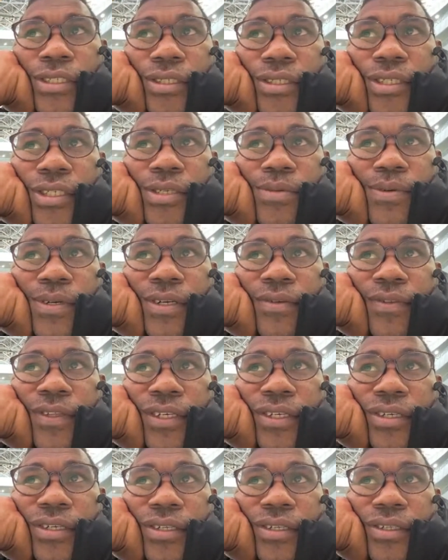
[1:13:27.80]
that's one of
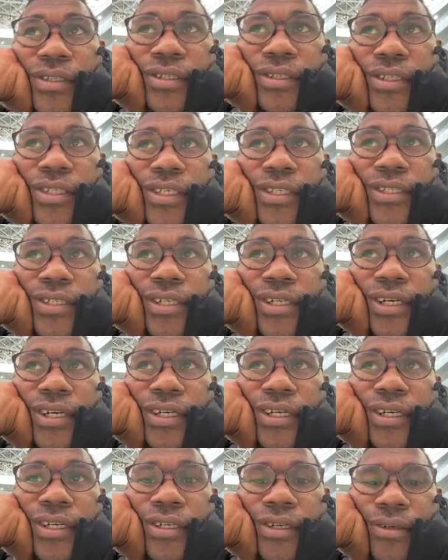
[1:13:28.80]
the things that
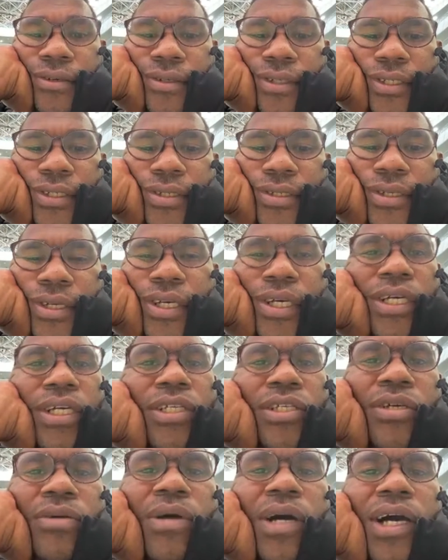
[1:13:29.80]
I noticed.
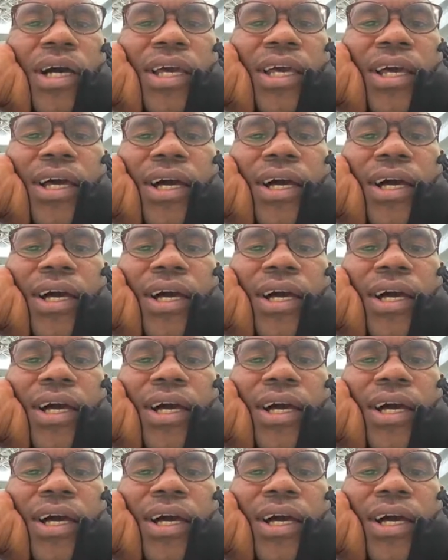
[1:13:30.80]
So I